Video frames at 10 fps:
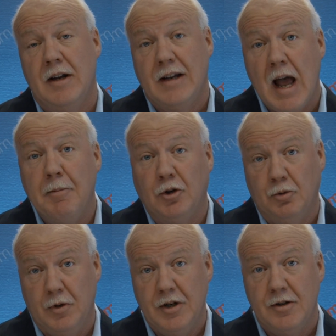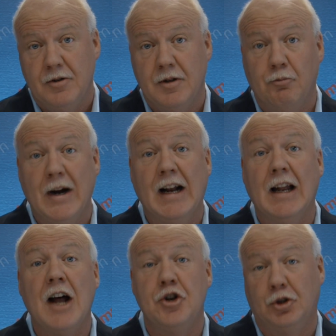chemical ones, or some
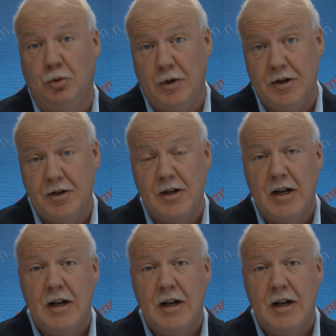radiological ones.